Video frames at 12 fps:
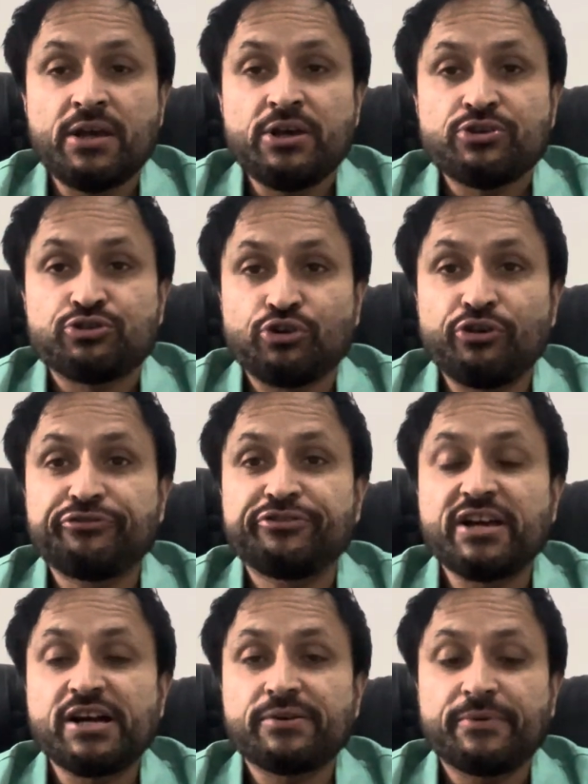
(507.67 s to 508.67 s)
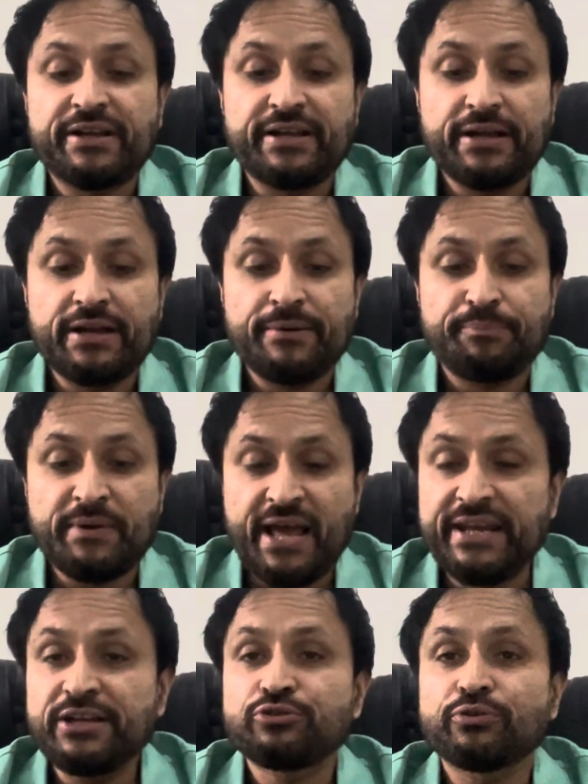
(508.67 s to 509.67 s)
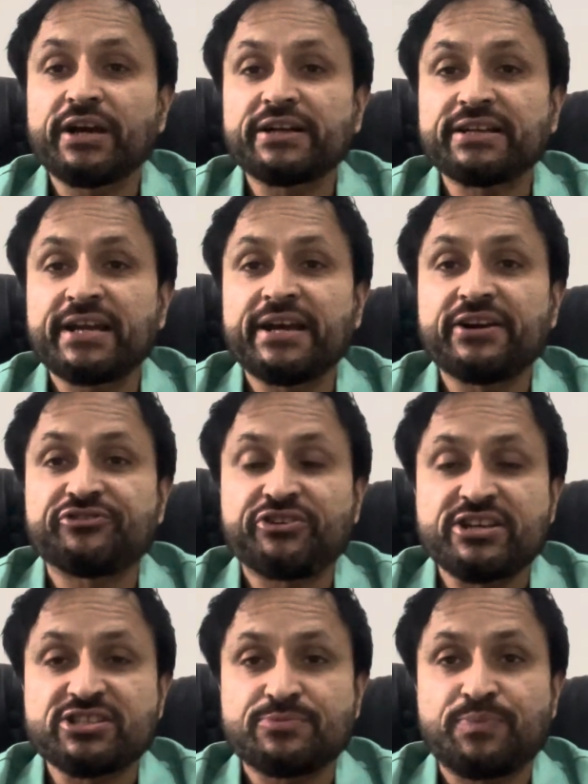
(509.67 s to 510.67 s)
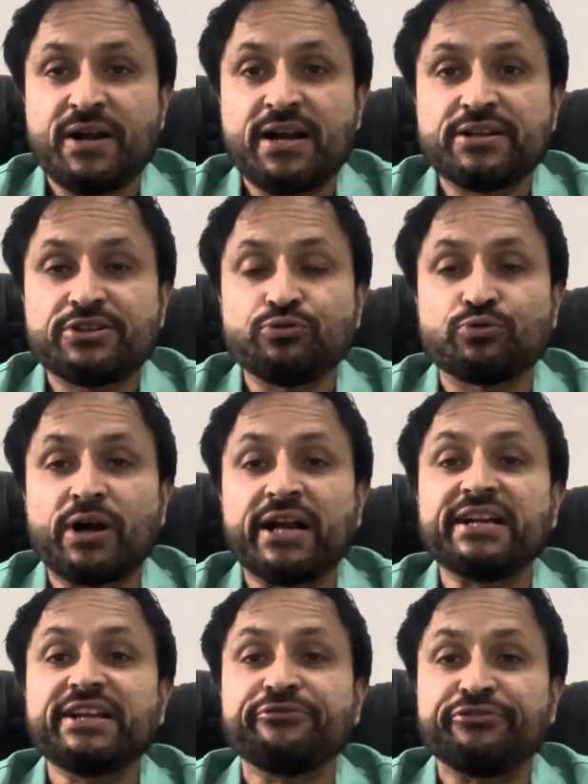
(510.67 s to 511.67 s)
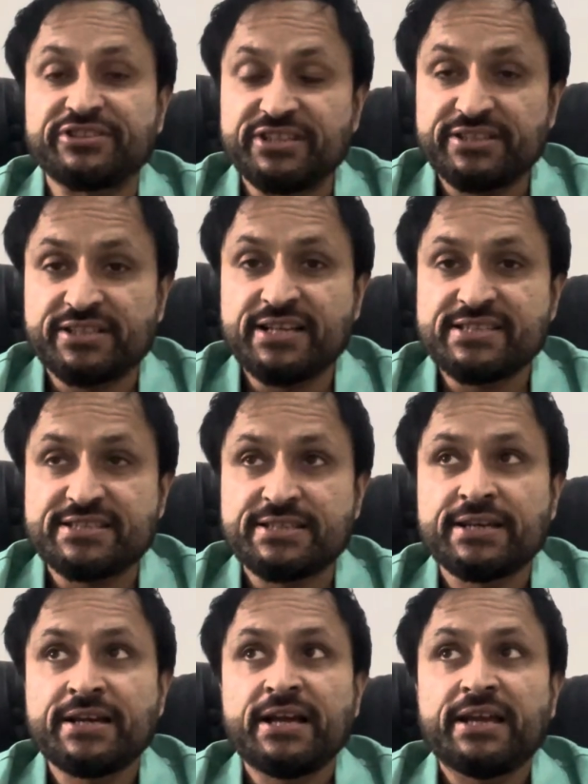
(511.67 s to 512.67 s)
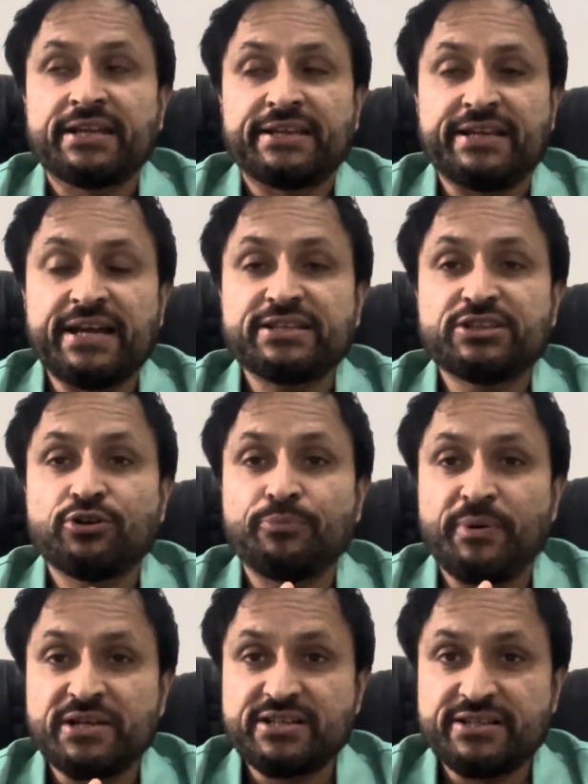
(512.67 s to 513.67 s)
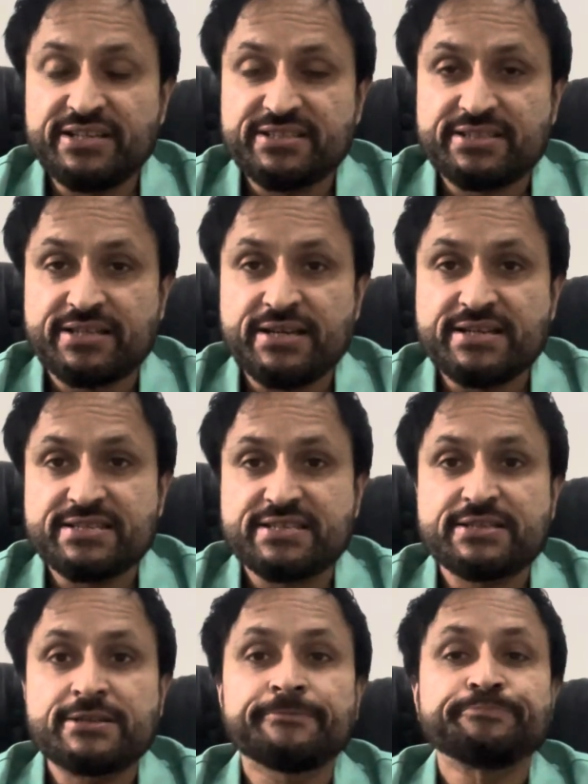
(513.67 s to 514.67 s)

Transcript: So if you are planning to get a hair transplant, you kindly visit us, get your budget discussed,